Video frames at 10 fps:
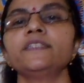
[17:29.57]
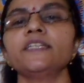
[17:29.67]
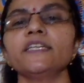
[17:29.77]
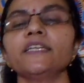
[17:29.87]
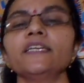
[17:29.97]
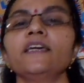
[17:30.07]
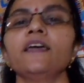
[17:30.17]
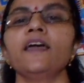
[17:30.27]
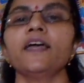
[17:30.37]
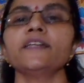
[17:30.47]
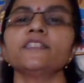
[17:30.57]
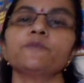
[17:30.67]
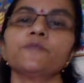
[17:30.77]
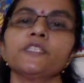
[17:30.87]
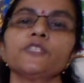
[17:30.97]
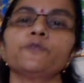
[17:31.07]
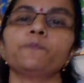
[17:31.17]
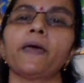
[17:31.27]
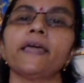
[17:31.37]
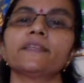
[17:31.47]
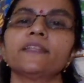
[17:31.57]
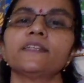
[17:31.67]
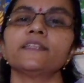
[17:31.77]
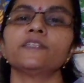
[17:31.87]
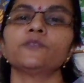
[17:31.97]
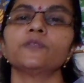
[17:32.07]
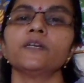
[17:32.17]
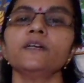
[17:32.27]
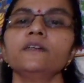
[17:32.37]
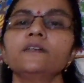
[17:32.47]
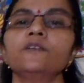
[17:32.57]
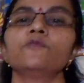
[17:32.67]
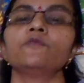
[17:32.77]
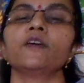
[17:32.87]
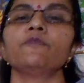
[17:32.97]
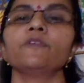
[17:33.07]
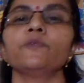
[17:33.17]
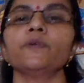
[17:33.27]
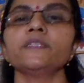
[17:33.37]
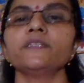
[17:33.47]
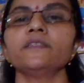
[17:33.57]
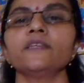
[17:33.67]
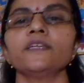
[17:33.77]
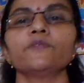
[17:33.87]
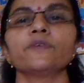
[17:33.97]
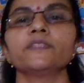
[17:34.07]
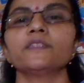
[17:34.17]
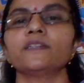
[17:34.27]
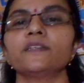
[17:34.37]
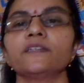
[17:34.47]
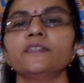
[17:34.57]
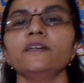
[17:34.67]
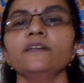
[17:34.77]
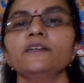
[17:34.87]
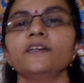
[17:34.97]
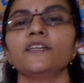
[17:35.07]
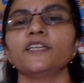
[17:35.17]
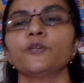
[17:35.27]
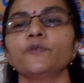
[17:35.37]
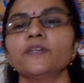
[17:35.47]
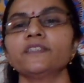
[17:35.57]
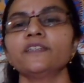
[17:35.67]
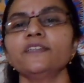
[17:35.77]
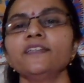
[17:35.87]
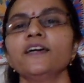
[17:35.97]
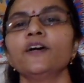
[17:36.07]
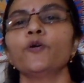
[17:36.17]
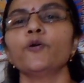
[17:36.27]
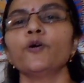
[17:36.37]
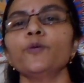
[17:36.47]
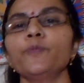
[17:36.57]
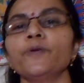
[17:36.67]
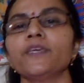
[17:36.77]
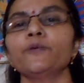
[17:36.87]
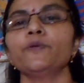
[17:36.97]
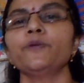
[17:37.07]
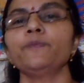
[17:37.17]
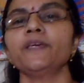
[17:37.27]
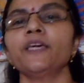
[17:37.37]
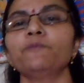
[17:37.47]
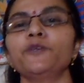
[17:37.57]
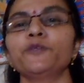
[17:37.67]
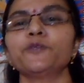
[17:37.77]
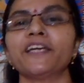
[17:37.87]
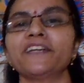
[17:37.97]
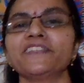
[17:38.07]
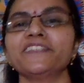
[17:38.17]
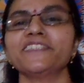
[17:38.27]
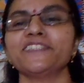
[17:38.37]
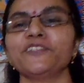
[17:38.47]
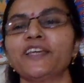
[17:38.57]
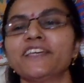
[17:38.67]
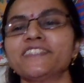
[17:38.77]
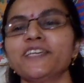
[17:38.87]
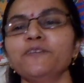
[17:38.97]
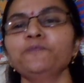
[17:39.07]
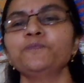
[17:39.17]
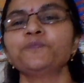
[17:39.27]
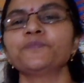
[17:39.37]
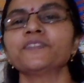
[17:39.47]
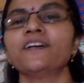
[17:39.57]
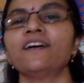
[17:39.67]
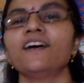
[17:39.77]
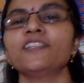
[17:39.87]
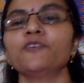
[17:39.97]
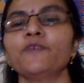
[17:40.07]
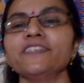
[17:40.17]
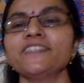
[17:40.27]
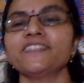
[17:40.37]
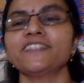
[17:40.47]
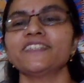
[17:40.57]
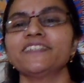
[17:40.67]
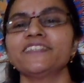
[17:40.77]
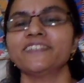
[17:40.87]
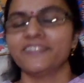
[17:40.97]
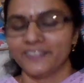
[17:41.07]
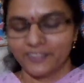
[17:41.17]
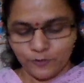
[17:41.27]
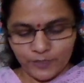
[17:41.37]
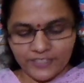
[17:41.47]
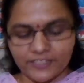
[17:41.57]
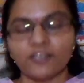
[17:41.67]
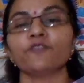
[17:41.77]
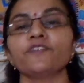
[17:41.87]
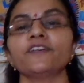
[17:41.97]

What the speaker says: t and substitute back that into the wave equation. Then you can generate the equation. Hope you will be able to write this in your exam. All the best. We will stop